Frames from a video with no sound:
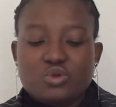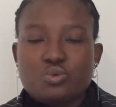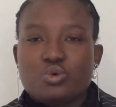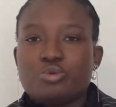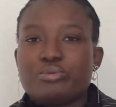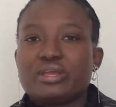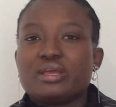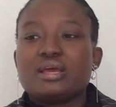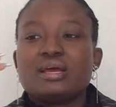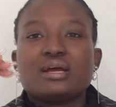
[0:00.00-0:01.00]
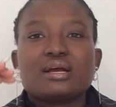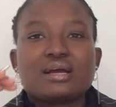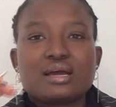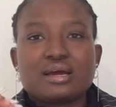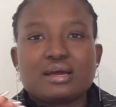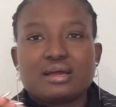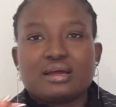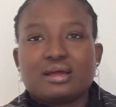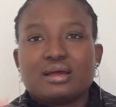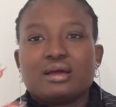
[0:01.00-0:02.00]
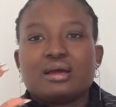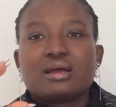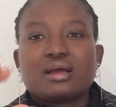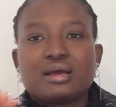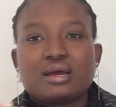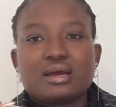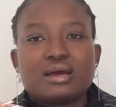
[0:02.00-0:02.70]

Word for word: will be k, k,